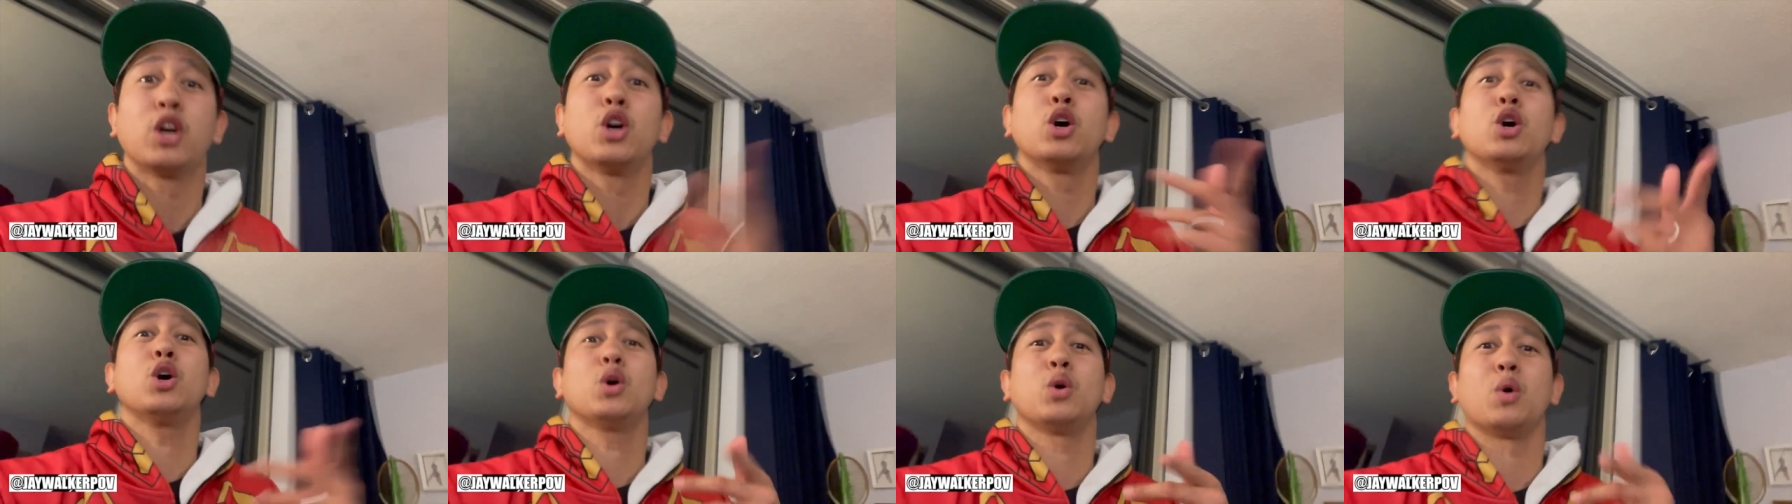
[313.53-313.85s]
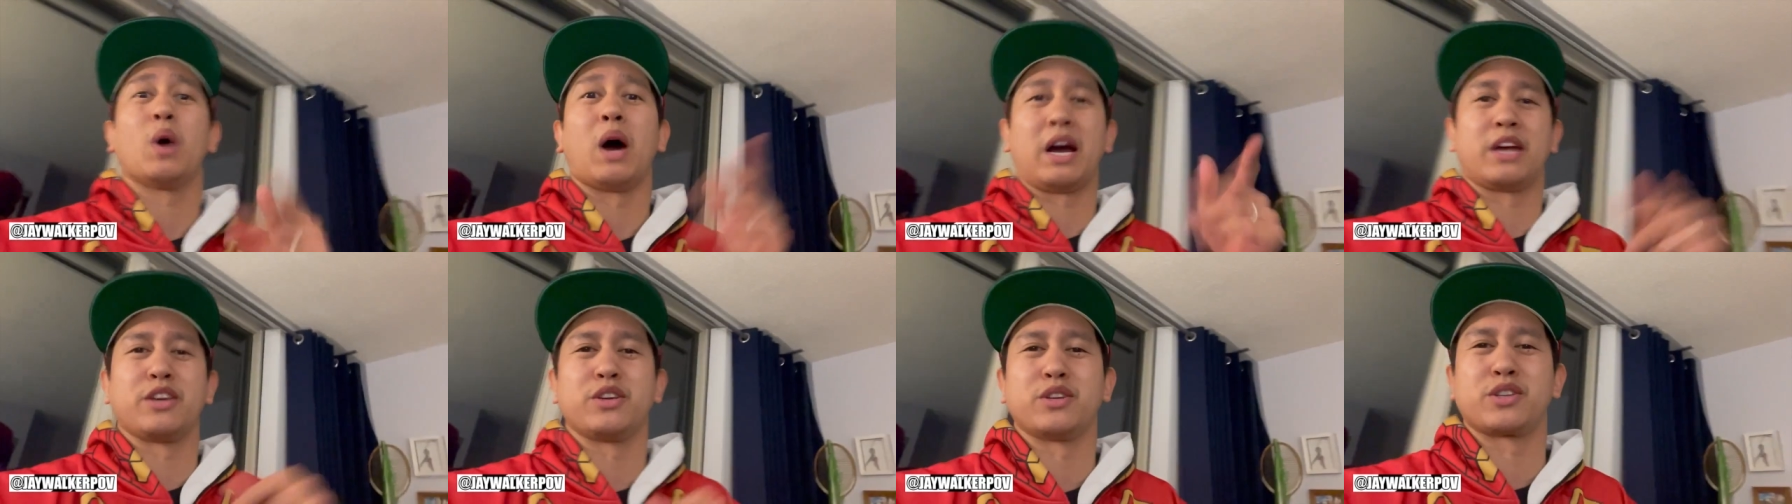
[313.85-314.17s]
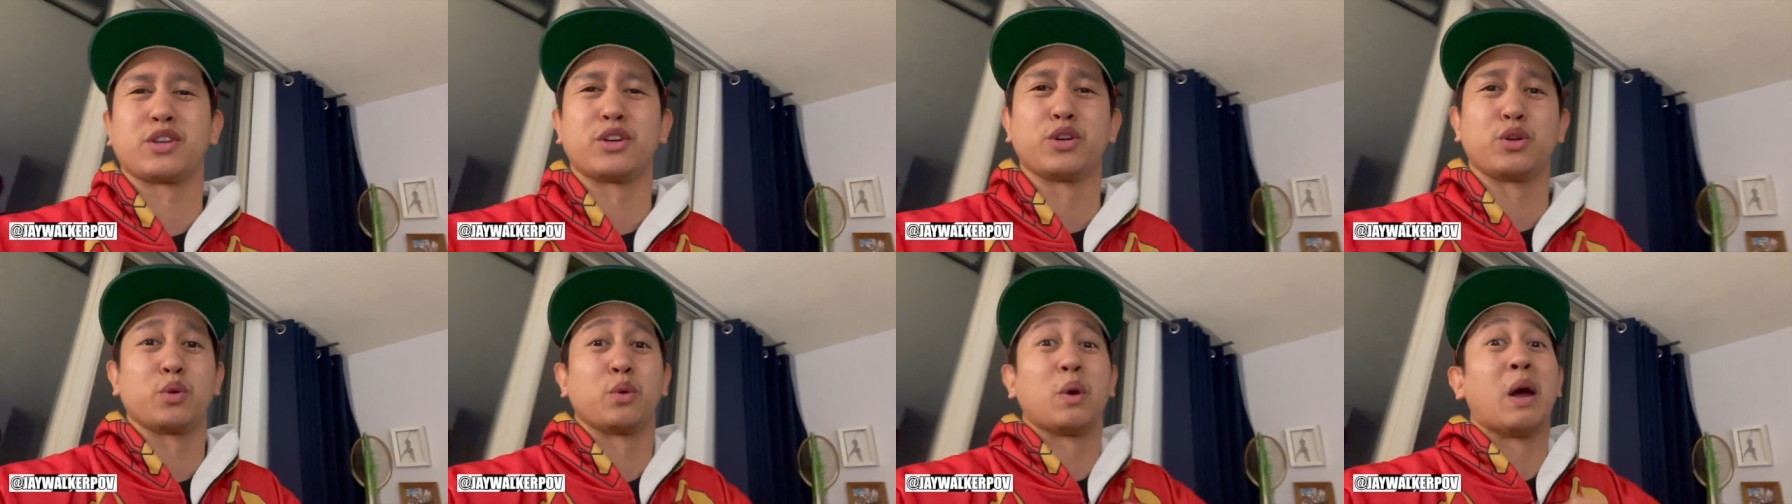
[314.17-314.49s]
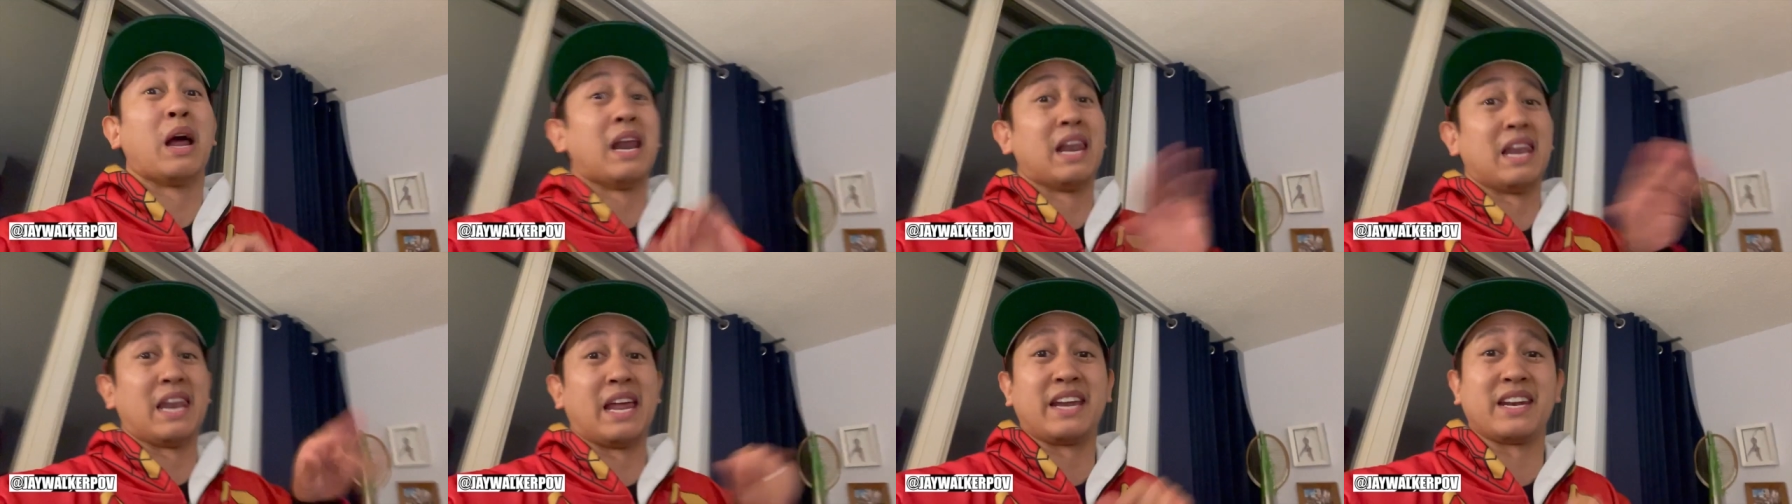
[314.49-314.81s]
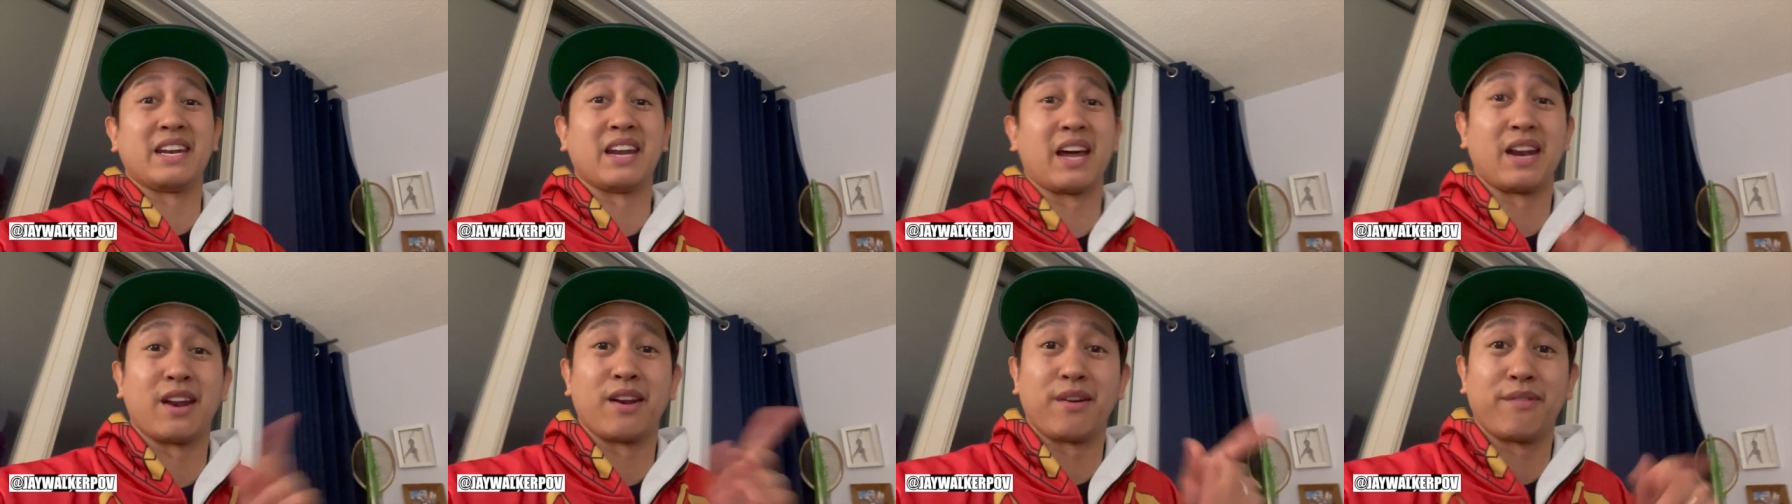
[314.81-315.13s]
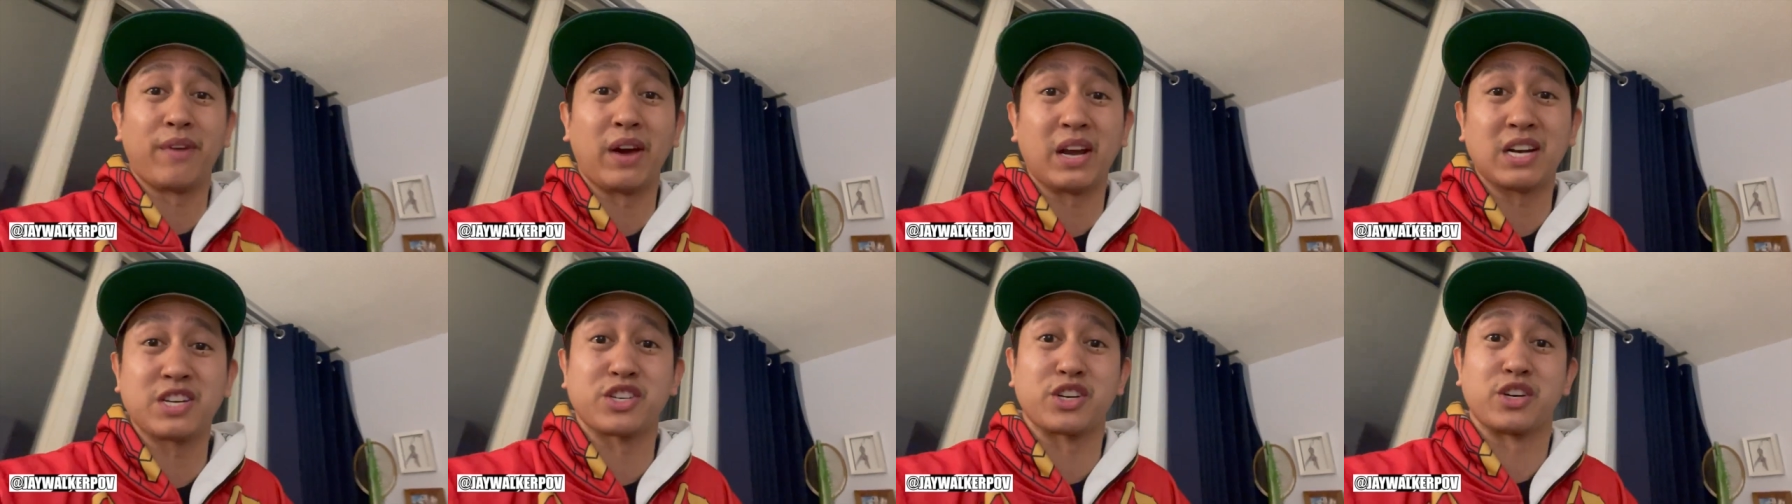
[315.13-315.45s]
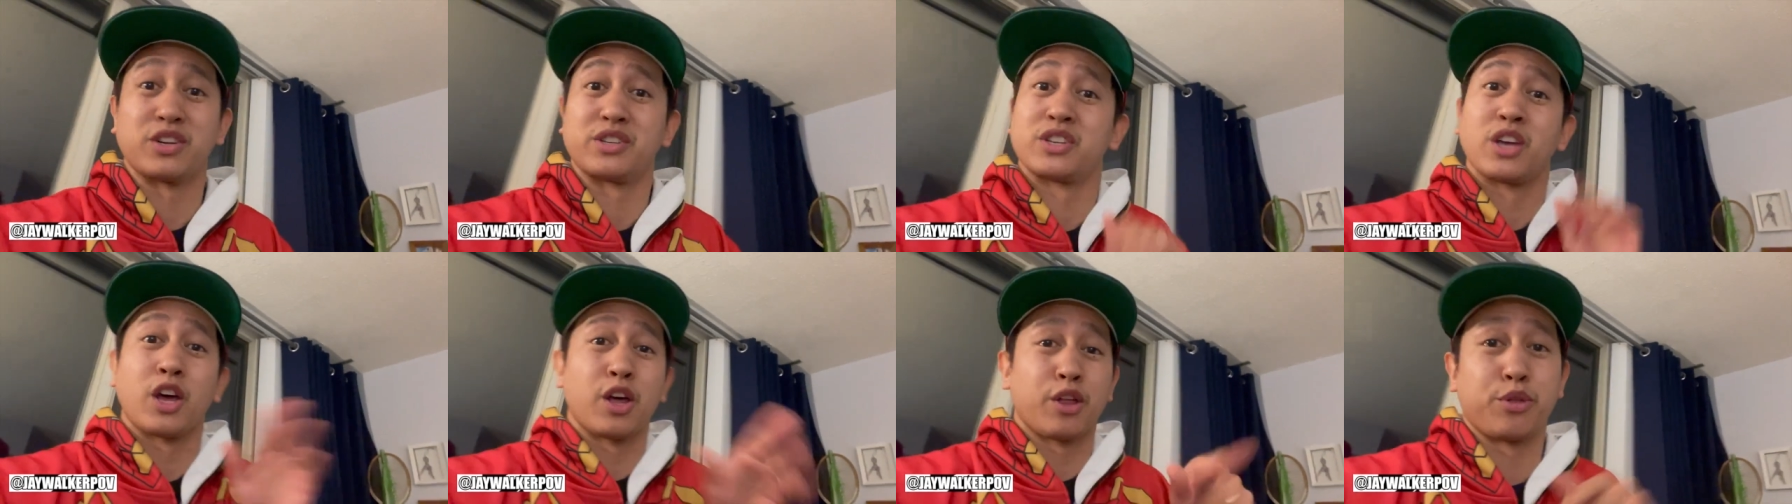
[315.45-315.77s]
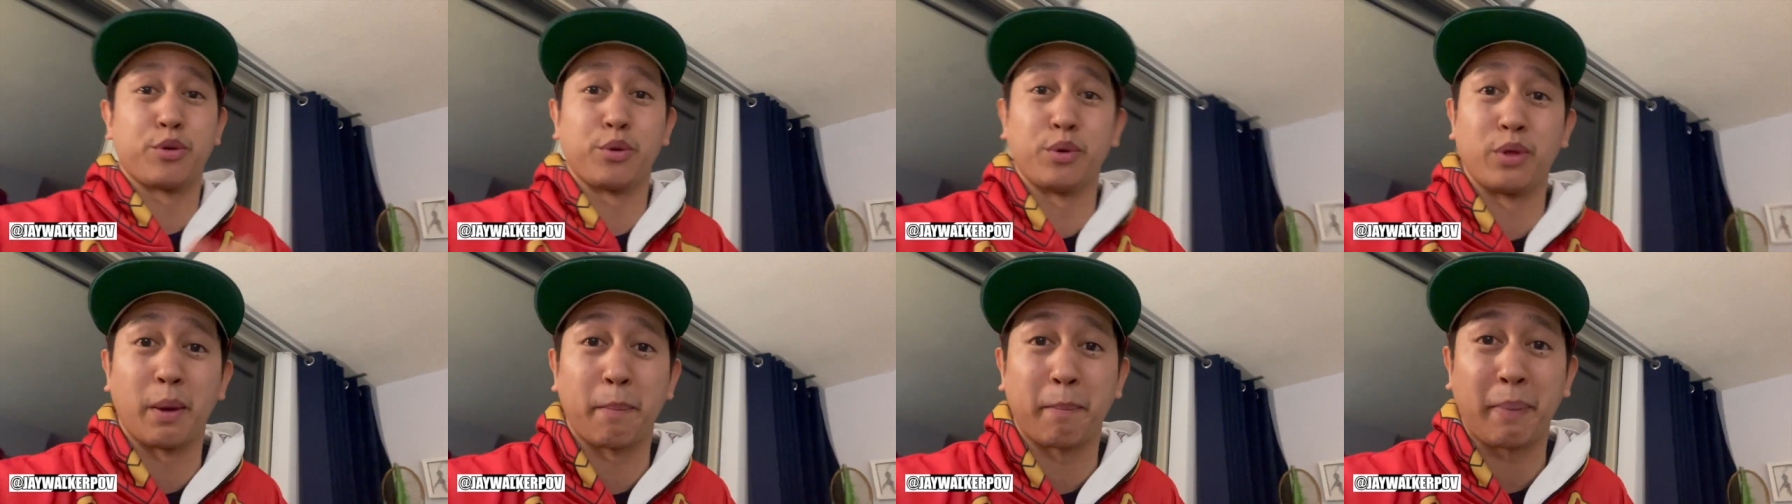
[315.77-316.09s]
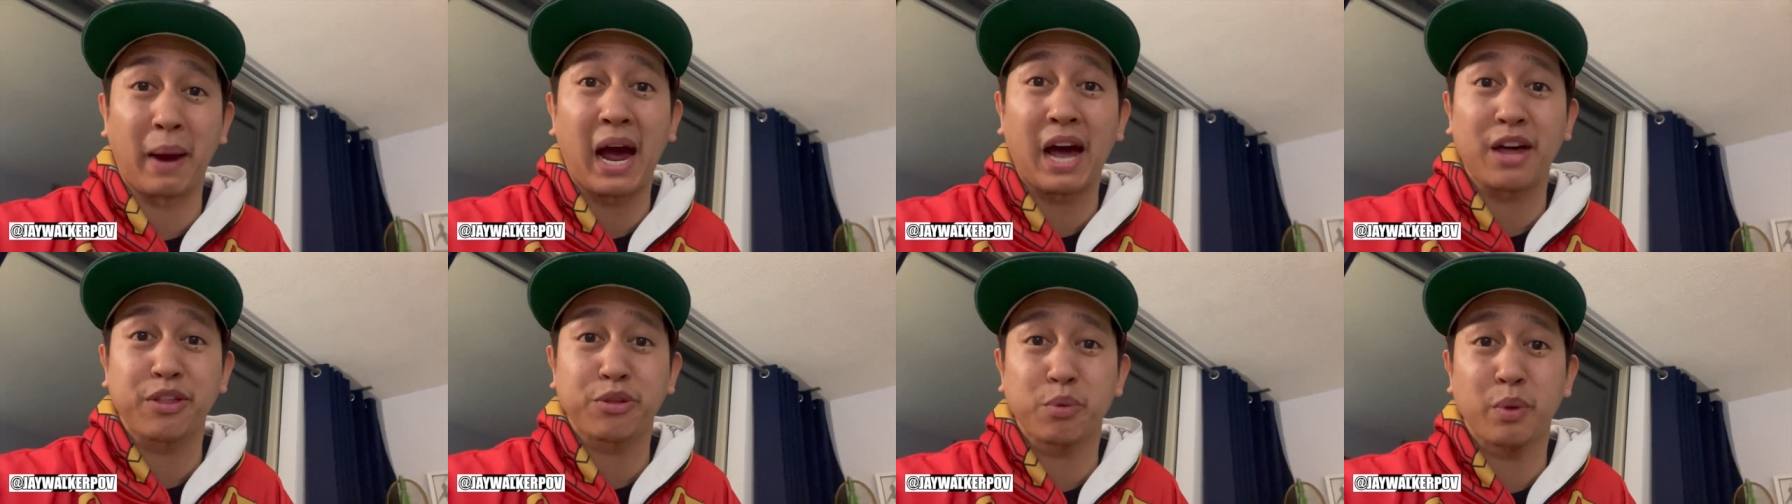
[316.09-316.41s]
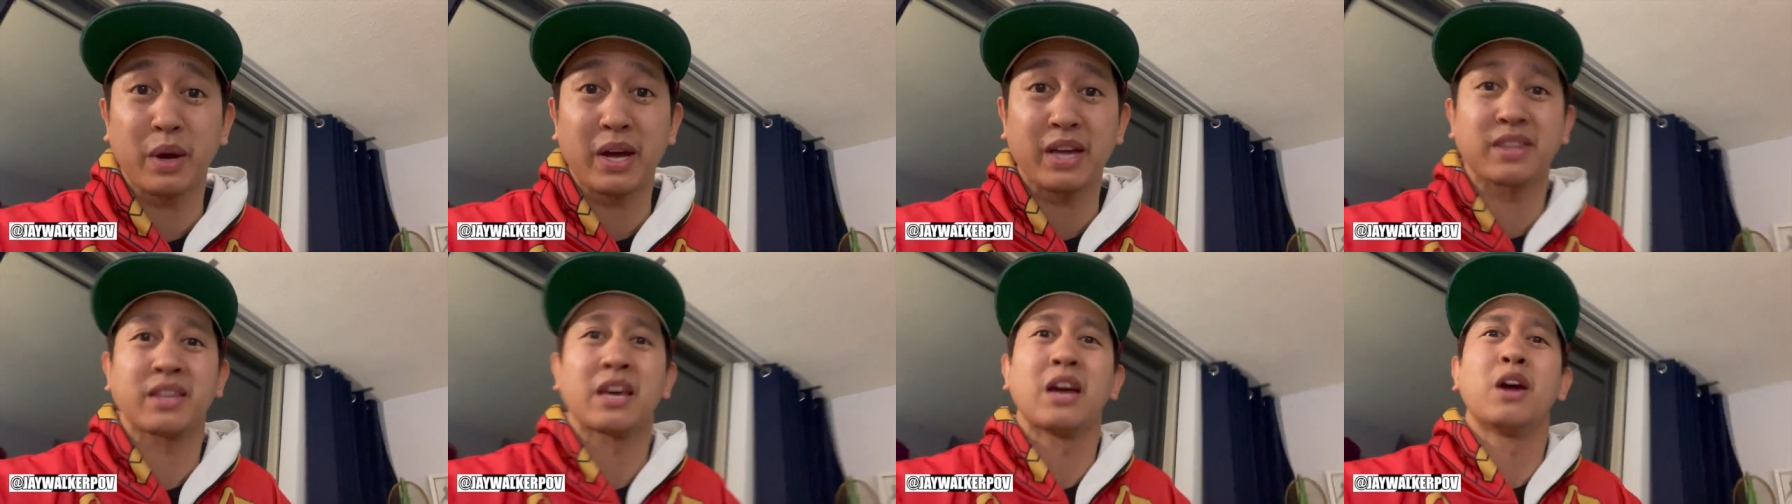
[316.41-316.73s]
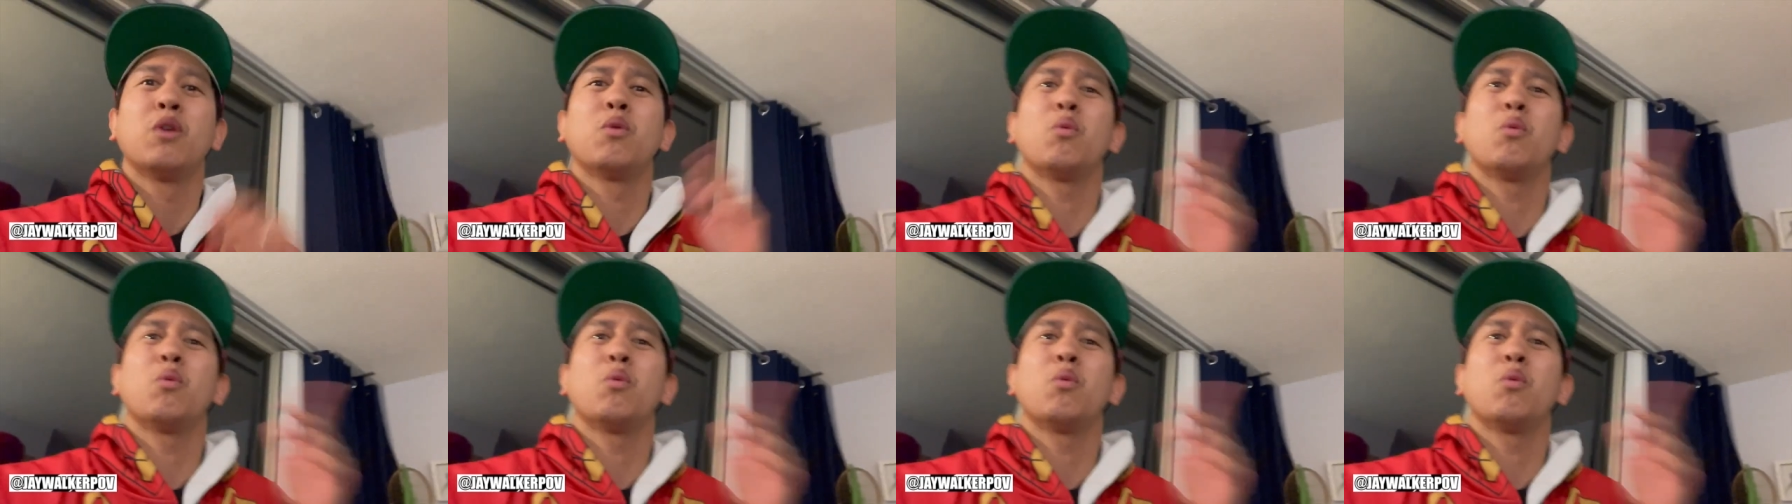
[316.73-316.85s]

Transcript: who I used to do late night adventures through the path with